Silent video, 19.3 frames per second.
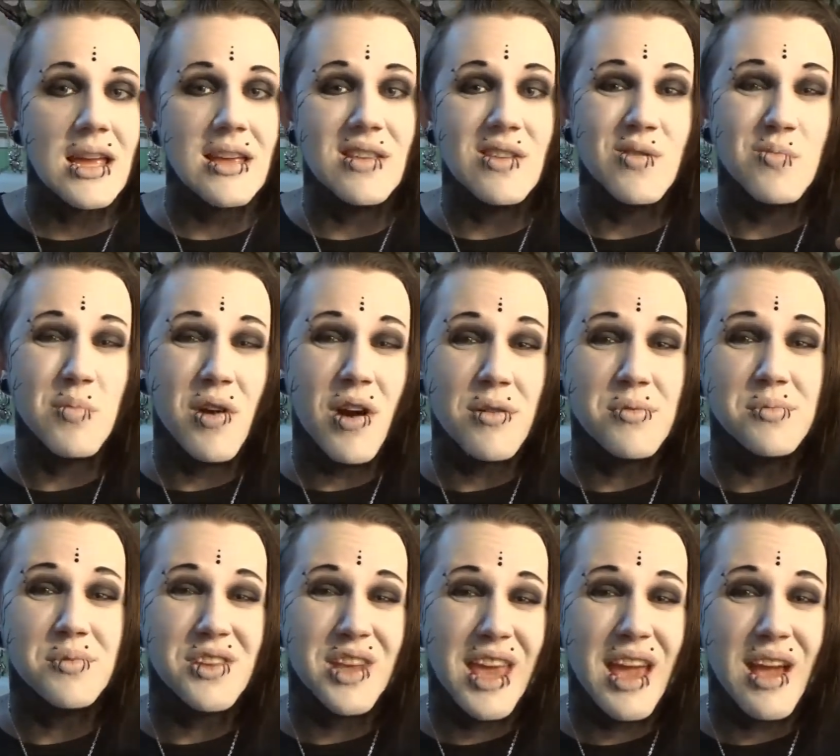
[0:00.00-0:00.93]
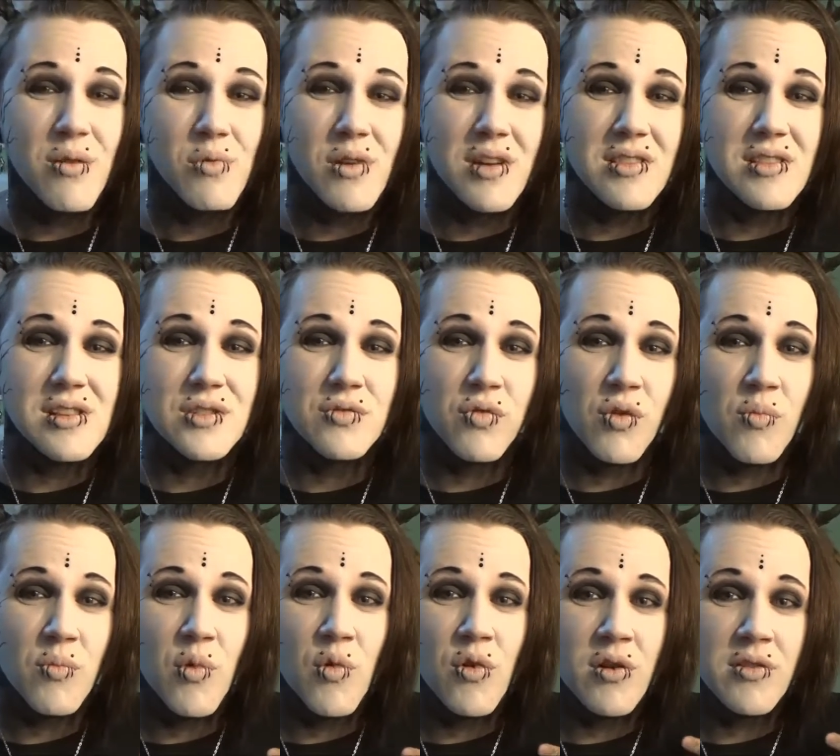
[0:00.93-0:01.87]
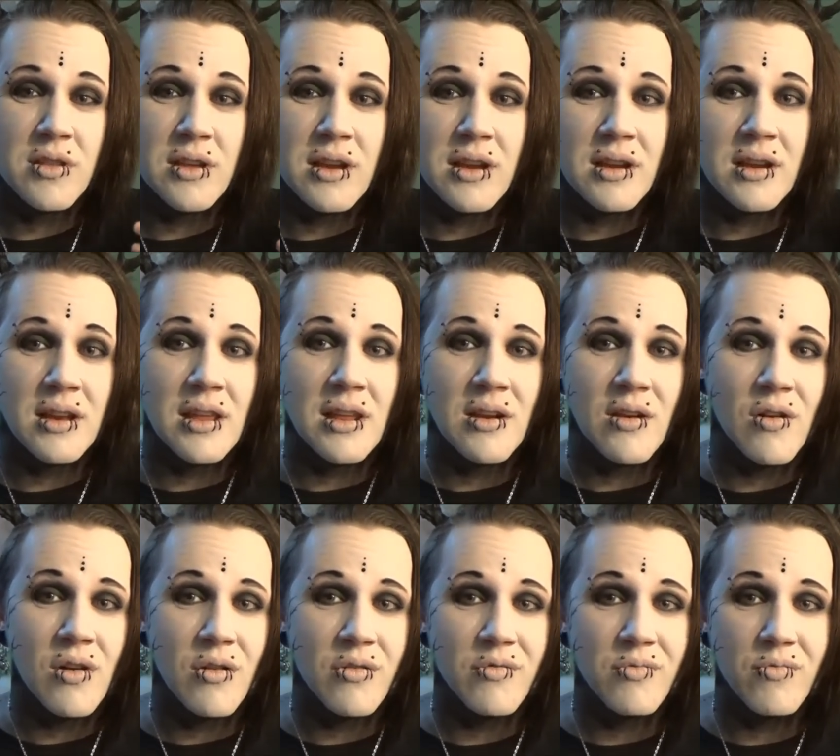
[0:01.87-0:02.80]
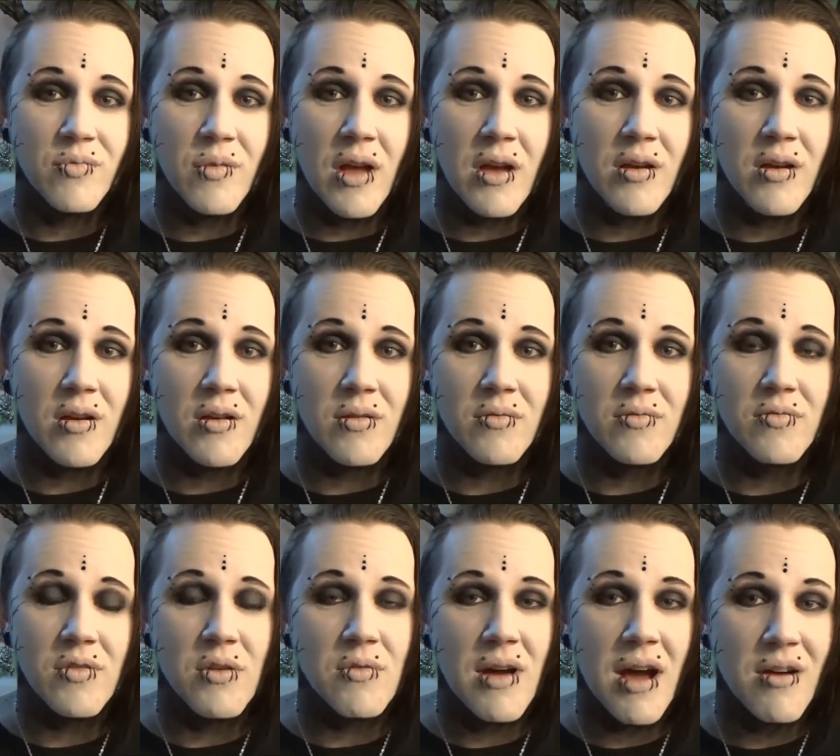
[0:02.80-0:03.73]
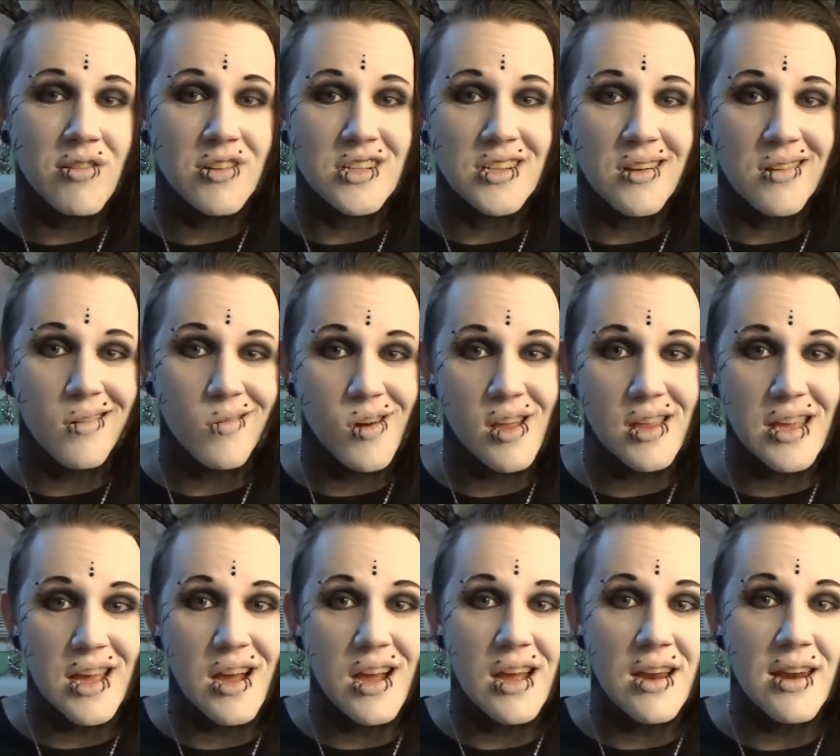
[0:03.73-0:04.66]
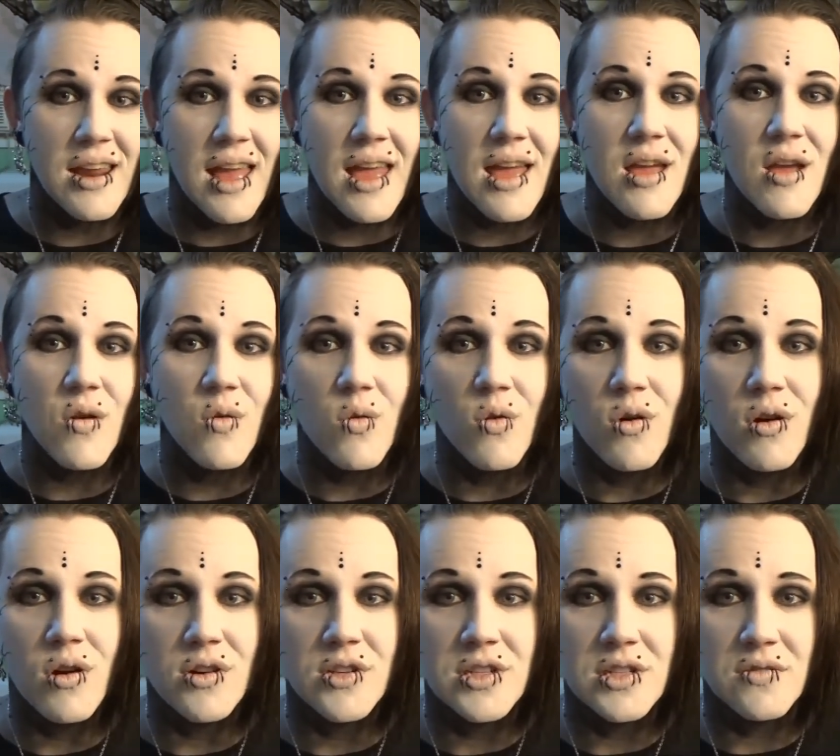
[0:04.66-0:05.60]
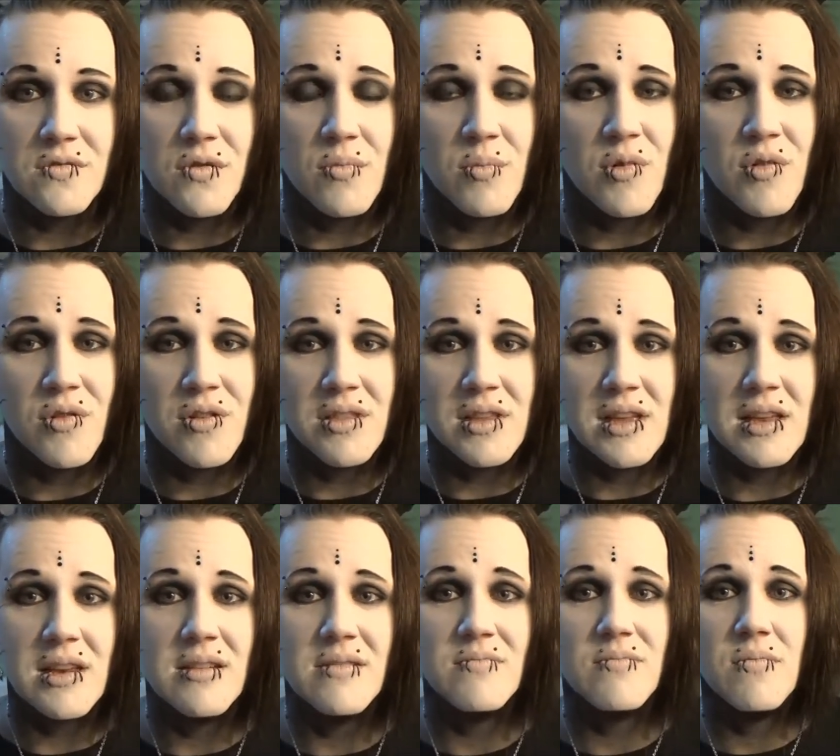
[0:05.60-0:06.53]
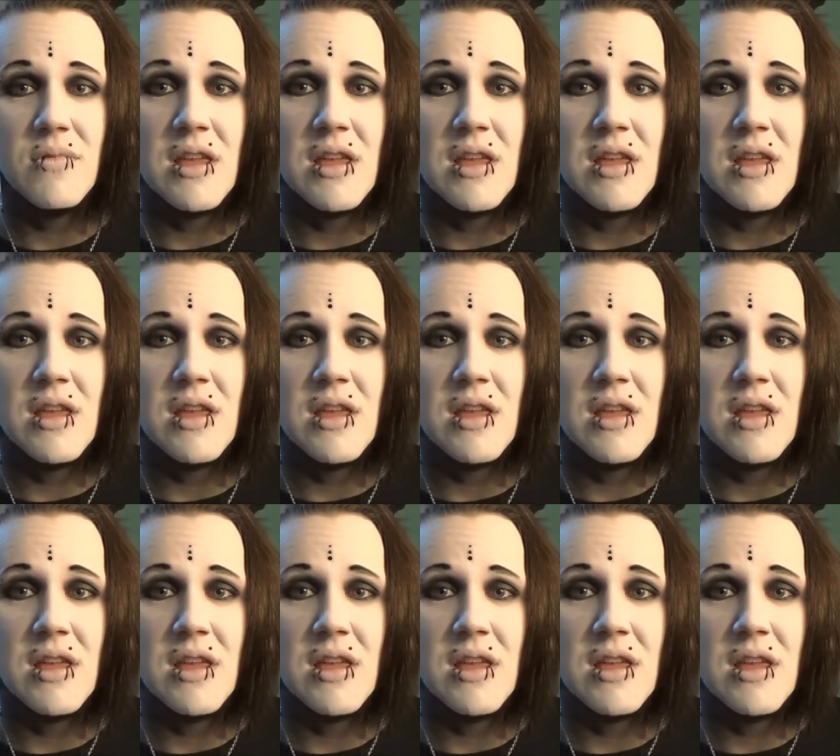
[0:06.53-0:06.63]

you probably can't wear this for more than, you know, a, f a few hours on a really hot day, or just for more than,